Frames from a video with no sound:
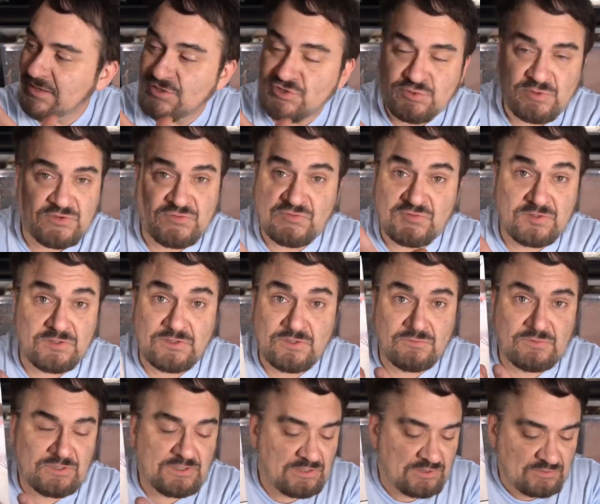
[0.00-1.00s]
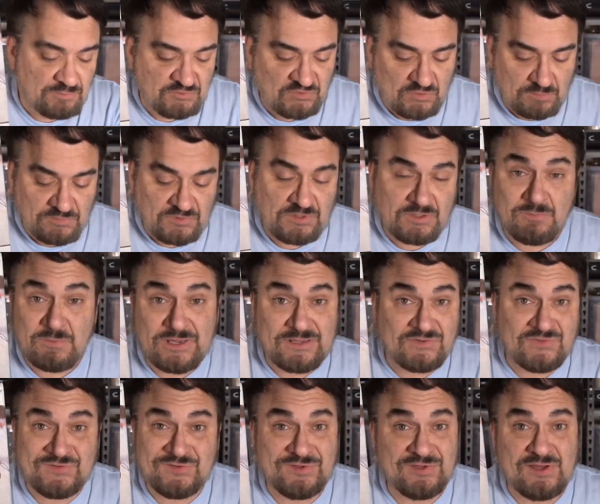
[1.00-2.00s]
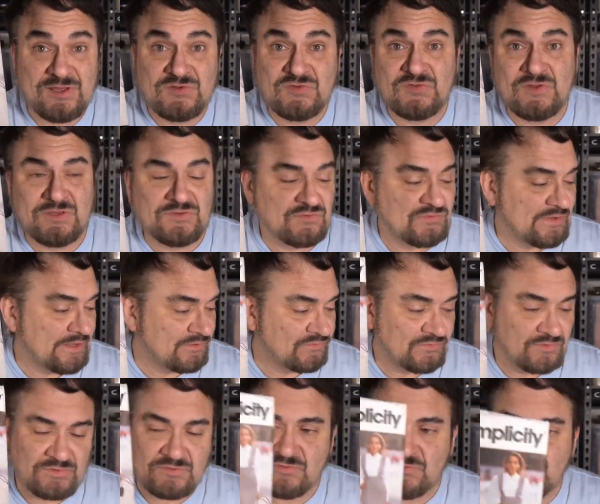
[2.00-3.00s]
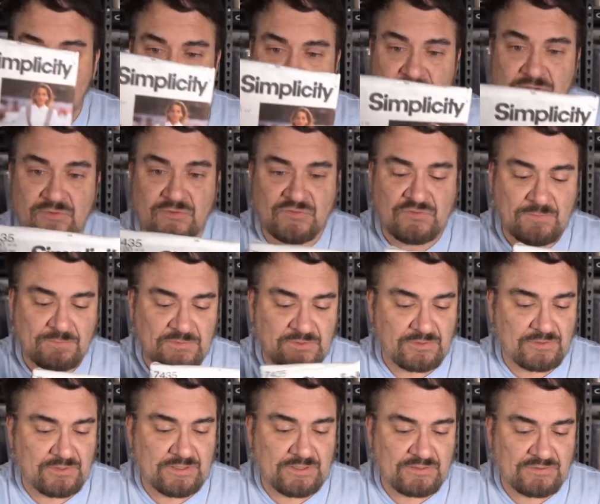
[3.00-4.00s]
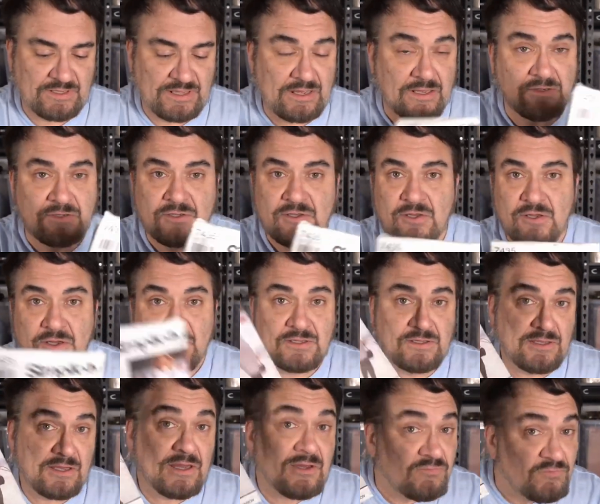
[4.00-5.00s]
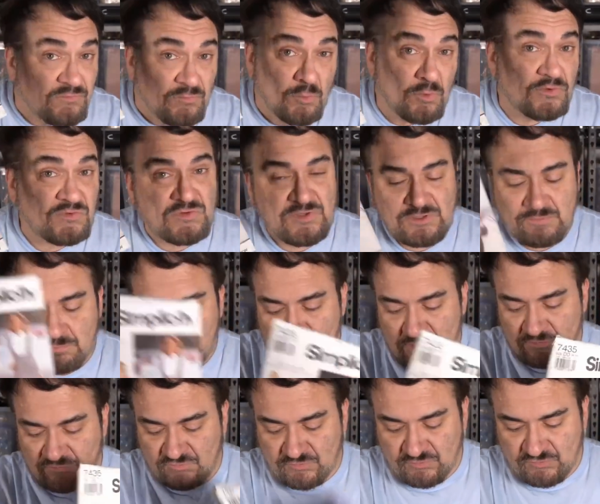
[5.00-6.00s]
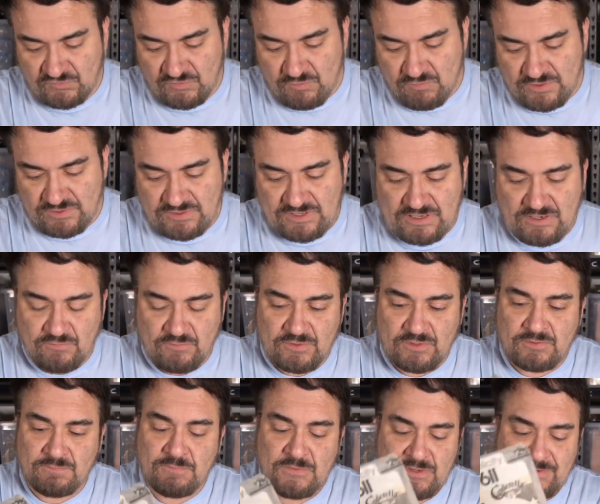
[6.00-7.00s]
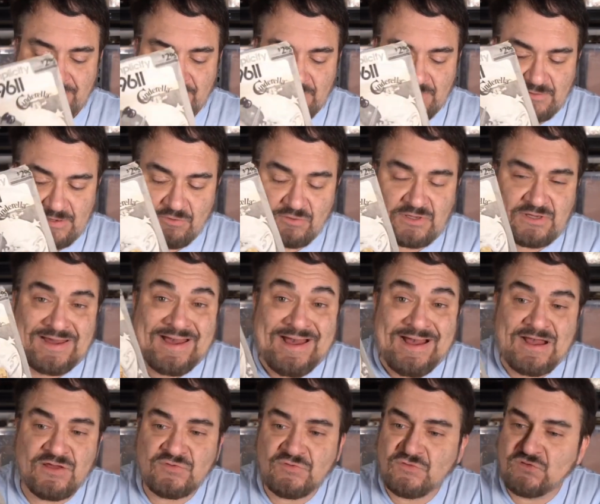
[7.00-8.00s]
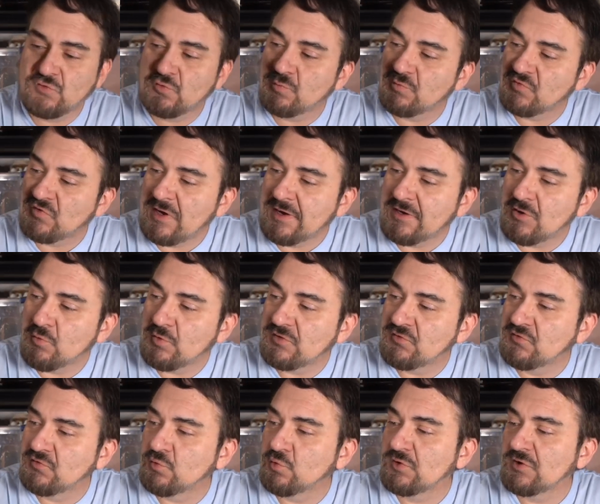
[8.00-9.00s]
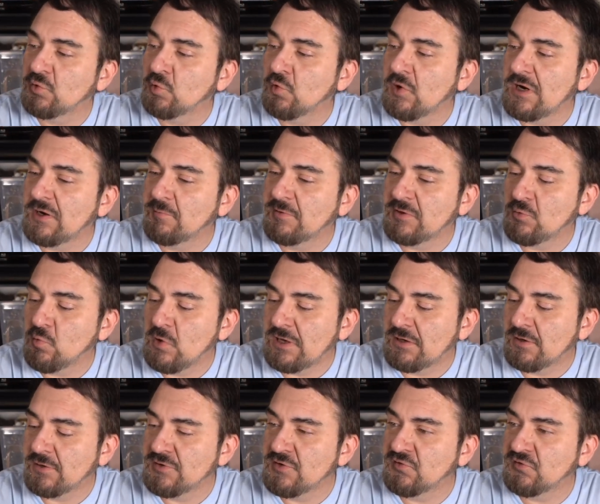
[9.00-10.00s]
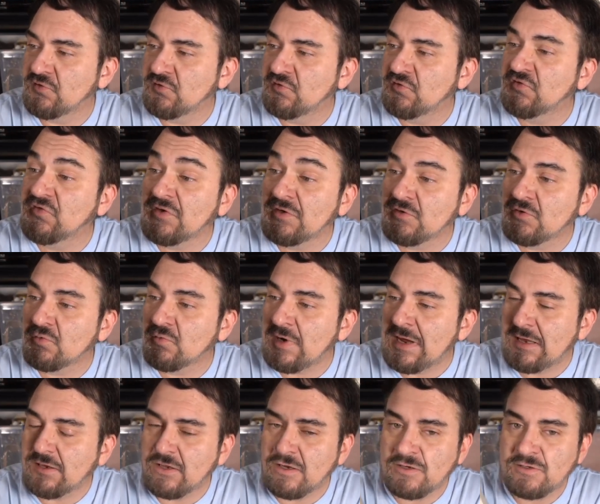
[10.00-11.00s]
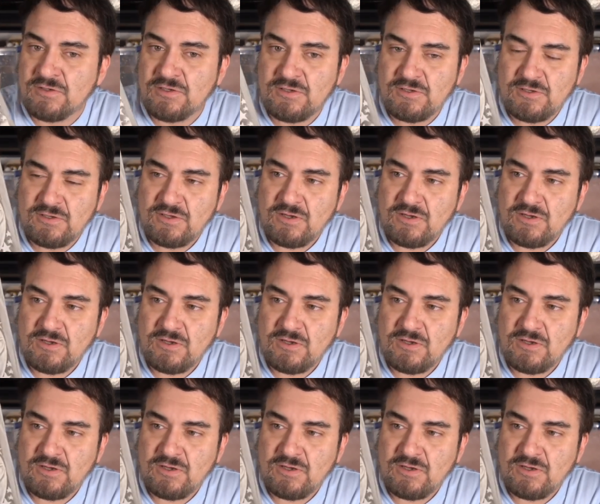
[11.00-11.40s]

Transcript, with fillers: Interesting, unique, something you might see on, say, Sex in the City or something like that. Again, 14 bucks or so on that one. Now, costumes I always do incredibly well, and this is Cinderella,